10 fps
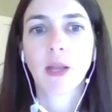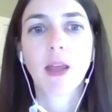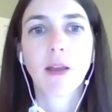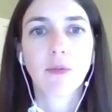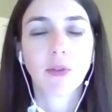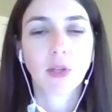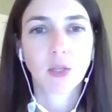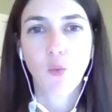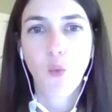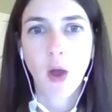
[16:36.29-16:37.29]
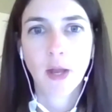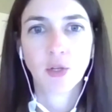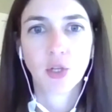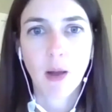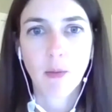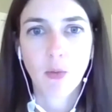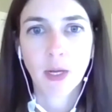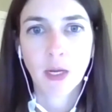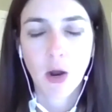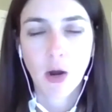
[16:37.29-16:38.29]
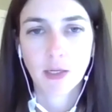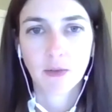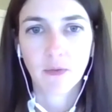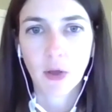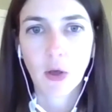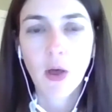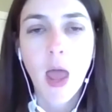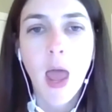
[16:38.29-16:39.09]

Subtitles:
that they have at least one job opening hard to fill